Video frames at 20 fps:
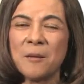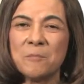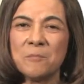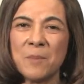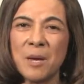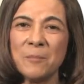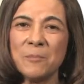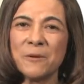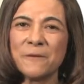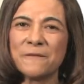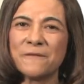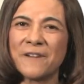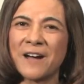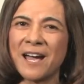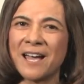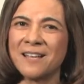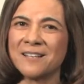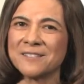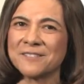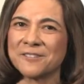Member
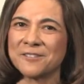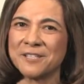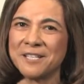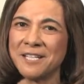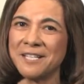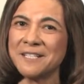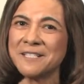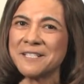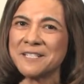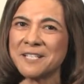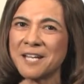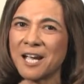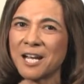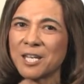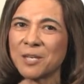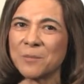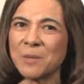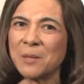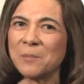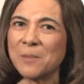files are needed to
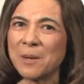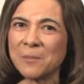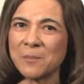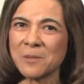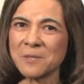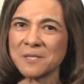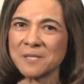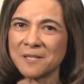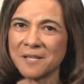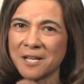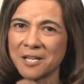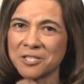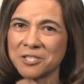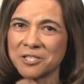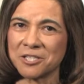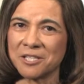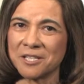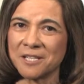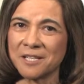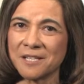document member
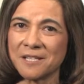selection